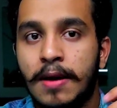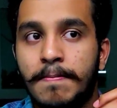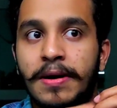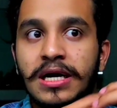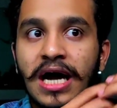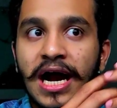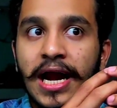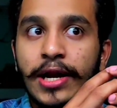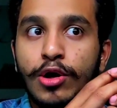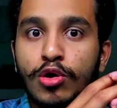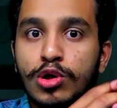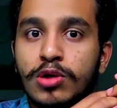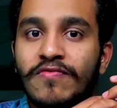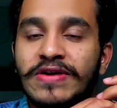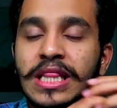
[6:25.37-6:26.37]
But I
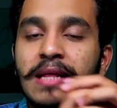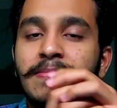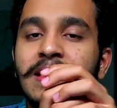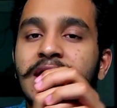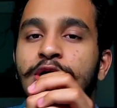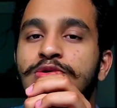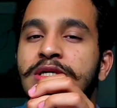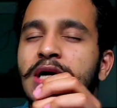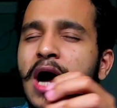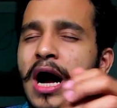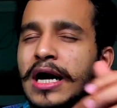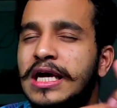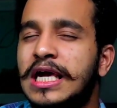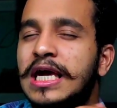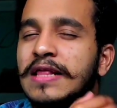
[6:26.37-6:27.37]
don't know whether I'll be using
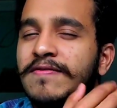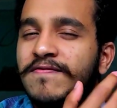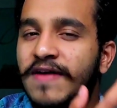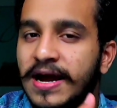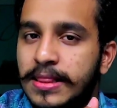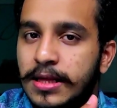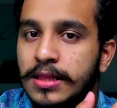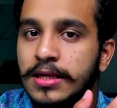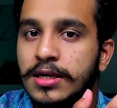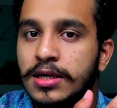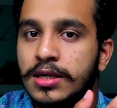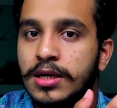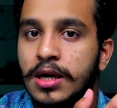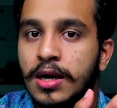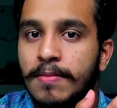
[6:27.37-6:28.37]
Anki in final year,